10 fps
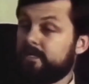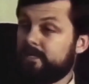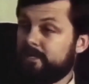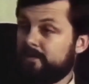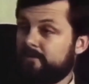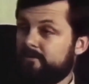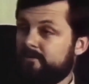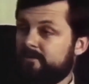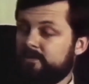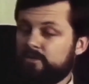Now,
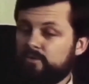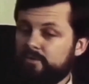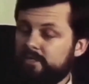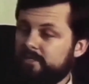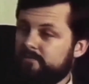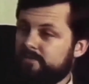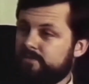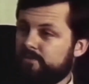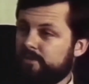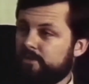toward the end of
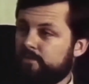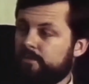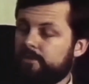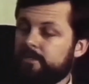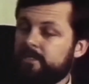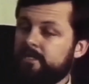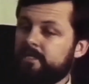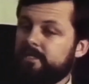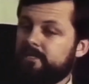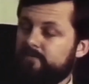this 20-year period,
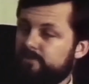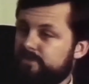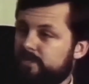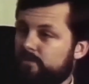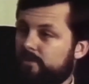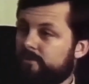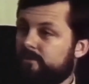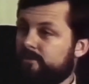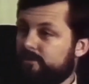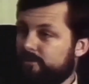if you see one,
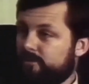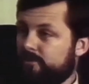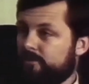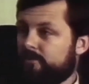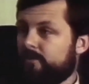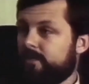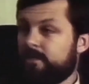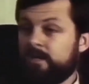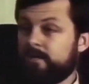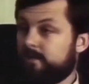you're a great
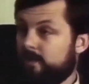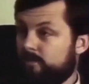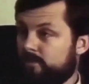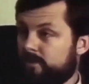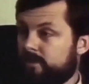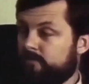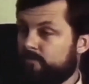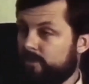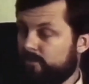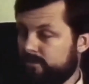guy in the neighborhood.
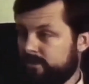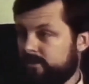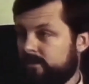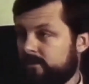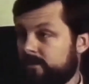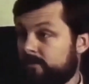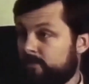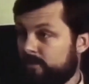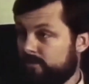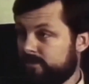Everybody wants to talk to you.
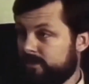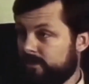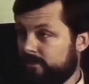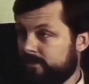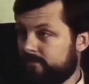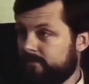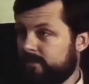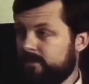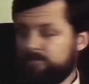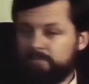Everybody wants to know you.
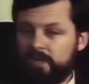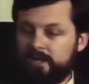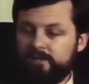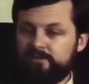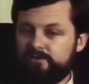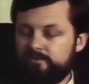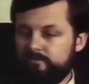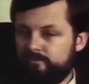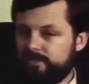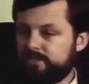Pilots,
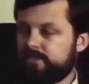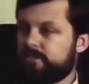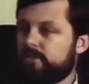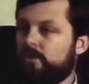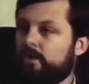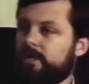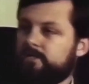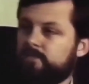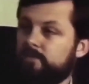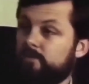physicists, all
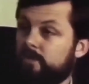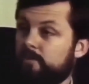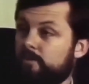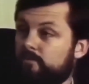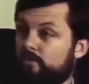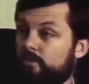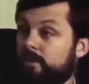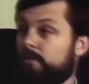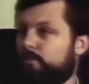kinds of people are coming forward now.